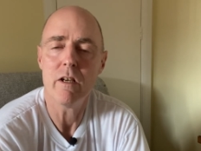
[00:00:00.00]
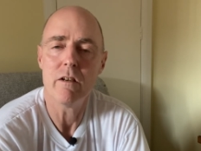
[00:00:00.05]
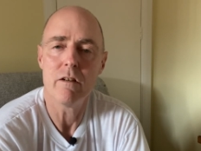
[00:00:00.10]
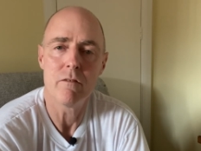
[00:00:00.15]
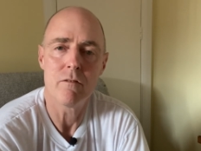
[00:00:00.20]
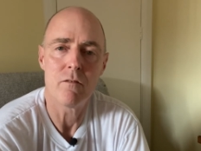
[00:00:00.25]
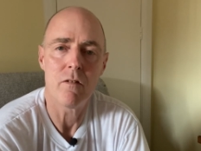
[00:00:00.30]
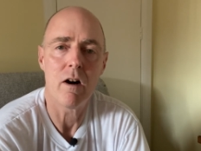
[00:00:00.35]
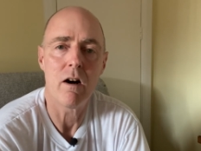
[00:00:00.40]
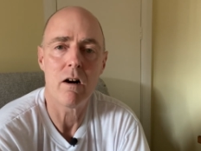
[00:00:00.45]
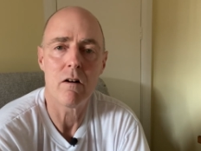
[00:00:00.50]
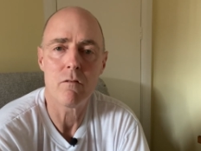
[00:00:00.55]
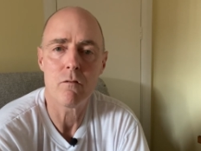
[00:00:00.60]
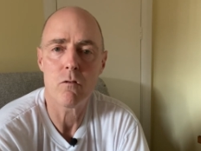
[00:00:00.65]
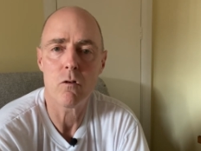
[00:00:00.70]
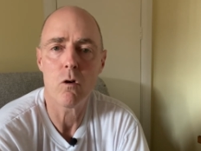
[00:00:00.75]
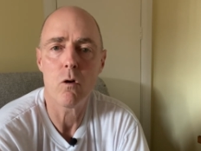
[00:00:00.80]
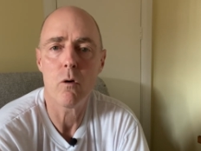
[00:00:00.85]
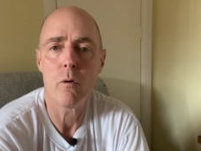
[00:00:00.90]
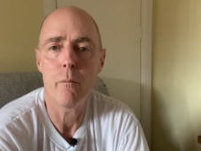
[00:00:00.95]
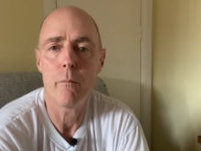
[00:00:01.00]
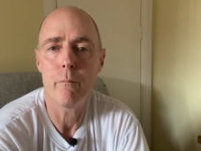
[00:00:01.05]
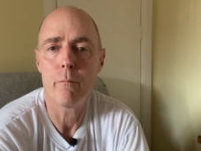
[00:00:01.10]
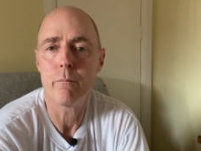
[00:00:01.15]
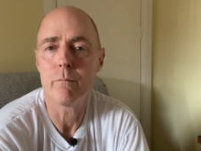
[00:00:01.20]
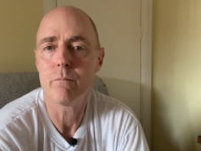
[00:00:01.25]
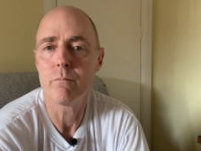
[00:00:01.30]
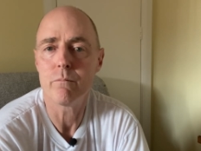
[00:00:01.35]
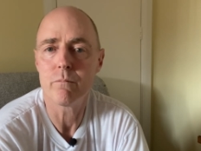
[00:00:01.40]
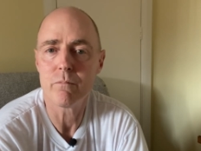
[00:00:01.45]
far
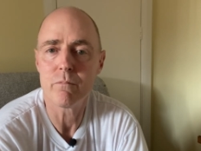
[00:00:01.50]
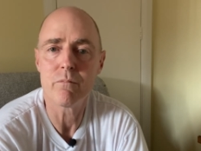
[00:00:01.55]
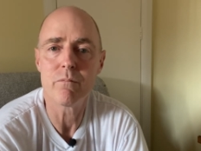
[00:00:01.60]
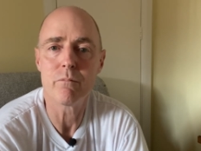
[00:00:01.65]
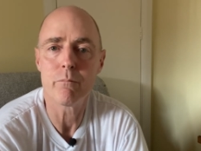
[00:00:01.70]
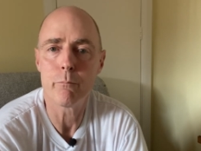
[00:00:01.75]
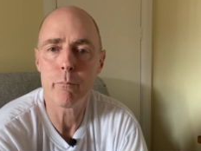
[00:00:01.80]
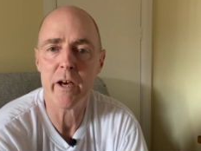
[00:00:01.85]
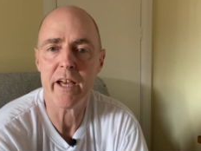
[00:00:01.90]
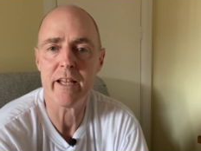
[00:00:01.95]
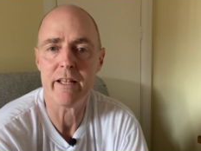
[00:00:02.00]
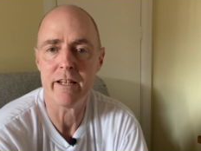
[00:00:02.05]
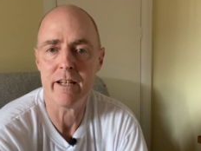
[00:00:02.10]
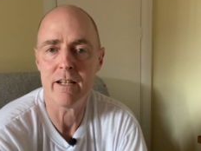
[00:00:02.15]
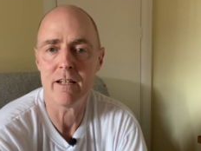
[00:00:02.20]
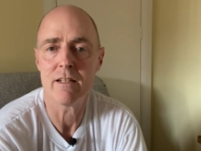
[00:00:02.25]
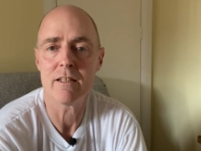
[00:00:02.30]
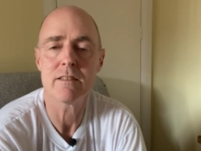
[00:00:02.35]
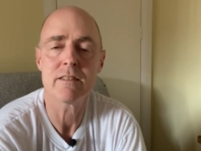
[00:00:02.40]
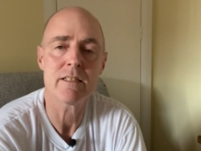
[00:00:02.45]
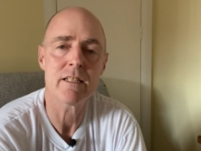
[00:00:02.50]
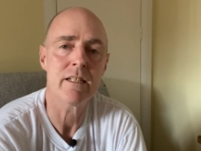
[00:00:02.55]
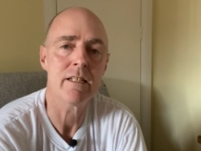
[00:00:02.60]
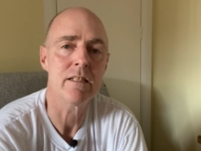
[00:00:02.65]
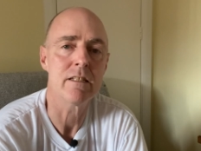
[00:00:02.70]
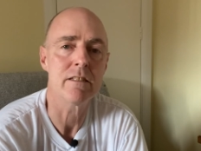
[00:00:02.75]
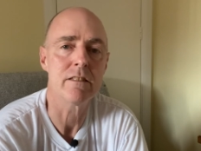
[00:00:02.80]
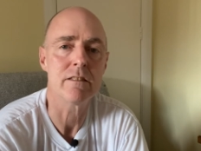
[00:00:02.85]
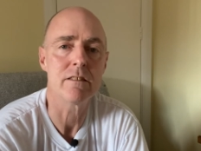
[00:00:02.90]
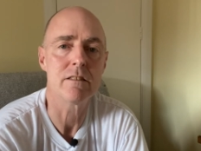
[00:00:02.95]
from painting us
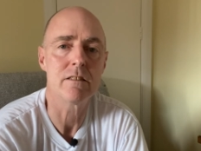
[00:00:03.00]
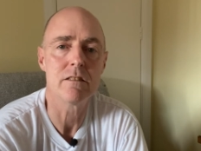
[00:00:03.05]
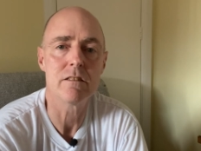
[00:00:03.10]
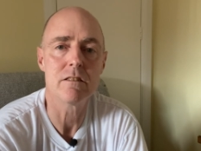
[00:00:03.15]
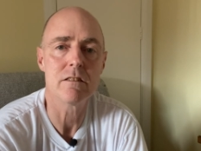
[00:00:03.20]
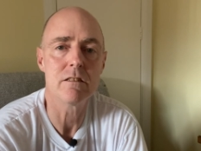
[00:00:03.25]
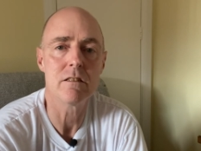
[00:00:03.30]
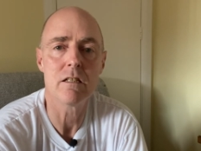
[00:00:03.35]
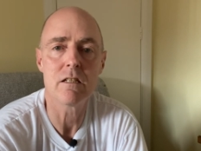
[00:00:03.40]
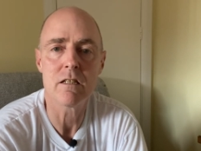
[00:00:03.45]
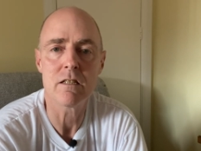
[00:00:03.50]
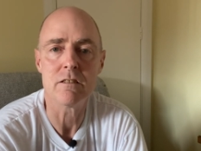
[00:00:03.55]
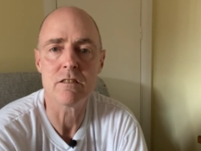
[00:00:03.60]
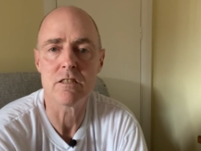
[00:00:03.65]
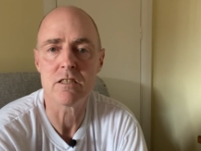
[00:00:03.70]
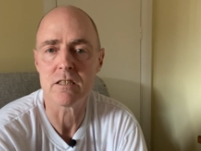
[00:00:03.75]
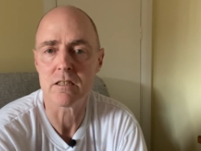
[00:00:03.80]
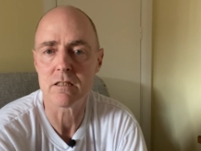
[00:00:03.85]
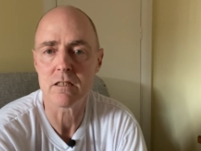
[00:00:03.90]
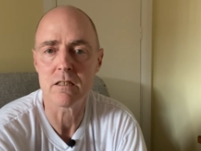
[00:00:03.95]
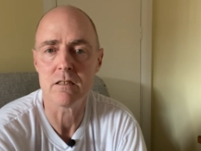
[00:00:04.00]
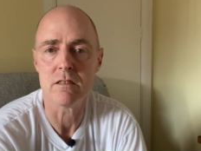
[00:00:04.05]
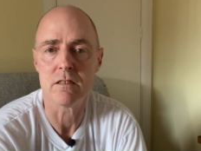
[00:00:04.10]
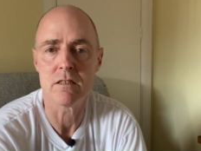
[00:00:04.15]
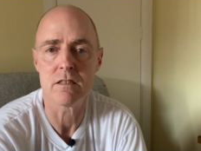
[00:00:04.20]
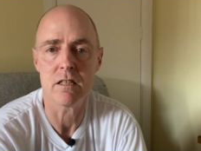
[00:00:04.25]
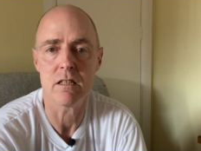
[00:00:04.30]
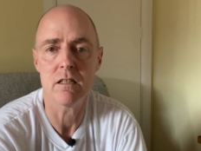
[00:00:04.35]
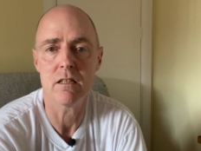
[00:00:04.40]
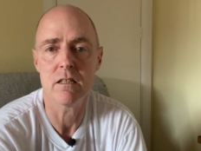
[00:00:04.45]
as con- just
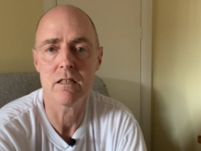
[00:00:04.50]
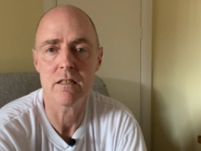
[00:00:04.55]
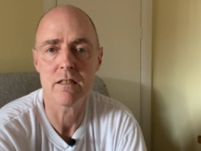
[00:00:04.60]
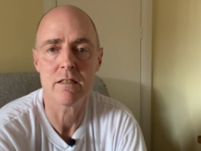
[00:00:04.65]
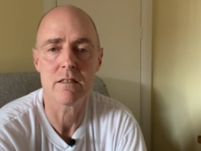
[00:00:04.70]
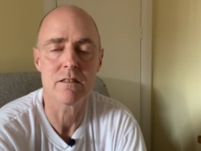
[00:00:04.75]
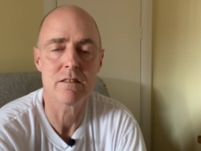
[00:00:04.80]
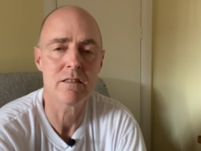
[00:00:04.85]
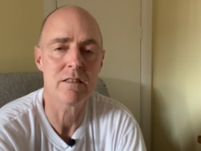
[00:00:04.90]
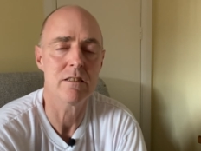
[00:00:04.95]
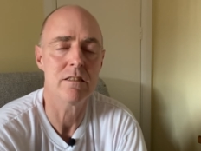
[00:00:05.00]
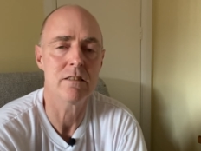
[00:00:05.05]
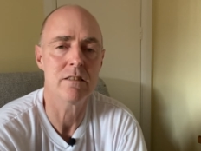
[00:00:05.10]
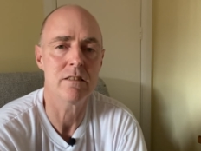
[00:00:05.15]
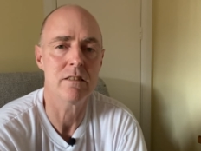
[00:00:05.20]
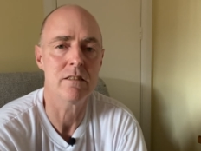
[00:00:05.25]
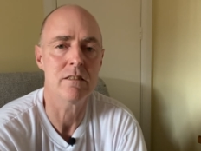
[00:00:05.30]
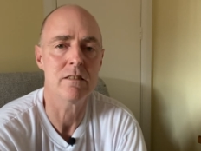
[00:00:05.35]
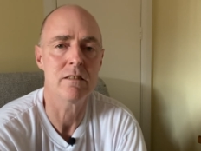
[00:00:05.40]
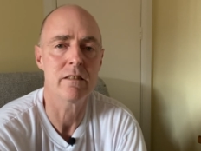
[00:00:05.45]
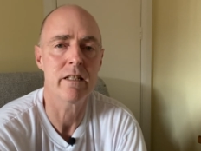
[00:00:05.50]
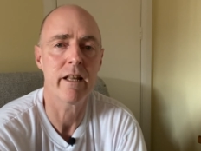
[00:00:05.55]
concerned citizens.